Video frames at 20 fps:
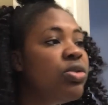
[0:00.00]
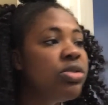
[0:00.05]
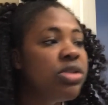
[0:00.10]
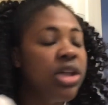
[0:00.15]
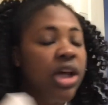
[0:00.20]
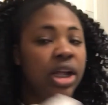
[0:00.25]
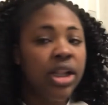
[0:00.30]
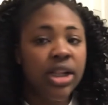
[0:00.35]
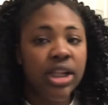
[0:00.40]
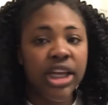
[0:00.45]

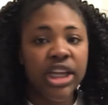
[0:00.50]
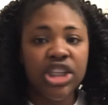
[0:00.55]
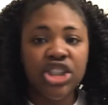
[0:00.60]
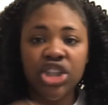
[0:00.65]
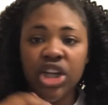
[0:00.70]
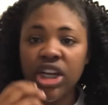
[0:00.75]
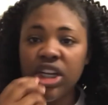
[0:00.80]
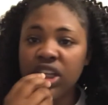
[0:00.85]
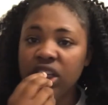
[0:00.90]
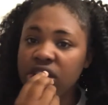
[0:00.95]

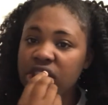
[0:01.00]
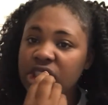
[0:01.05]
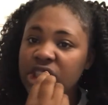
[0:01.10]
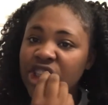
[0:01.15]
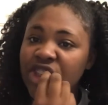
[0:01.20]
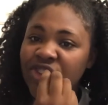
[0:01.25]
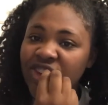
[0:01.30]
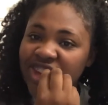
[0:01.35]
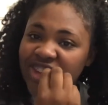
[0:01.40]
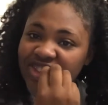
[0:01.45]
electronic
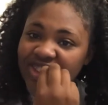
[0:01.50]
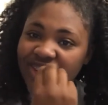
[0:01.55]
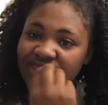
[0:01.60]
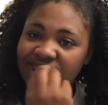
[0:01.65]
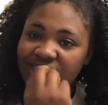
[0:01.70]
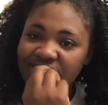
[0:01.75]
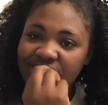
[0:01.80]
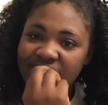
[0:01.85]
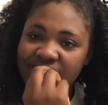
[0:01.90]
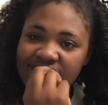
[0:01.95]
toothbrush for
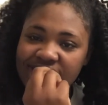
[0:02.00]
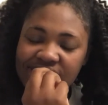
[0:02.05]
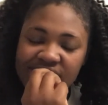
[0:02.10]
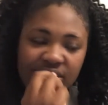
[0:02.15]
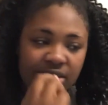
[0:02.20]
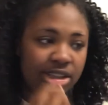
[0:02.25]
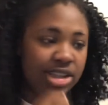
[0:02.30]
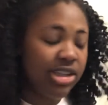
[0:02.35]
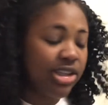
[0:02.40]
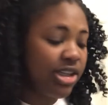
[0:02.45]
my braces
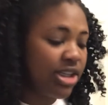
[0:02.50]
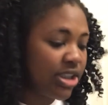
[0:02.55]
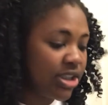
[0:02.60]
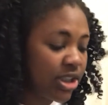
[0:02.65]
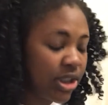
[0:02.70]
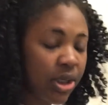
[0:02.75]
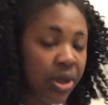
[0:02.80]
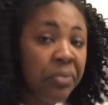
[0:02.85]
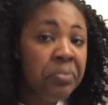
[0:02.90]
because